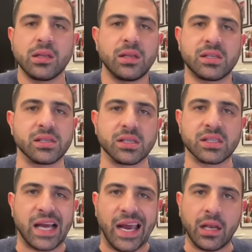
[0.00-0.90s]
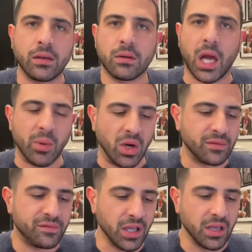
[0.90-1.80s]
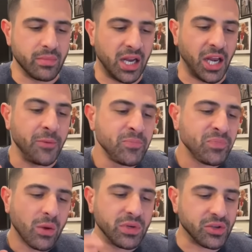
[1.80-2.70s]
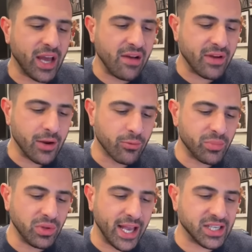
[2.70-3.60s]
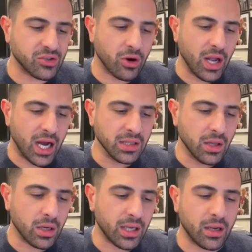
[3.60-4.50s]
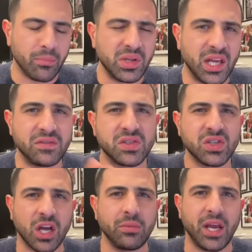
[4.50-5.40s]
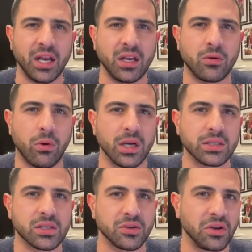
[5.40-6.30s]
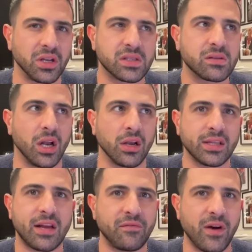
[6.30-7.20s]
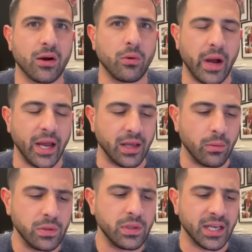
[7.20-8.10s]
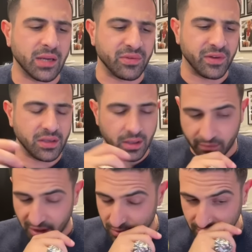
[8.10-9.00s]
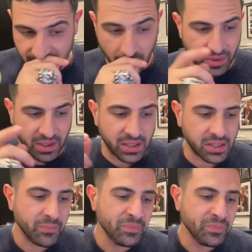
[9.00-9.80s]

This is insane. Come on, follow the money. We do have a Ripple escrow unlock, and I believe this is going to be ending quite soon. It's, you know, not that far away. They will end up eventually stopping this.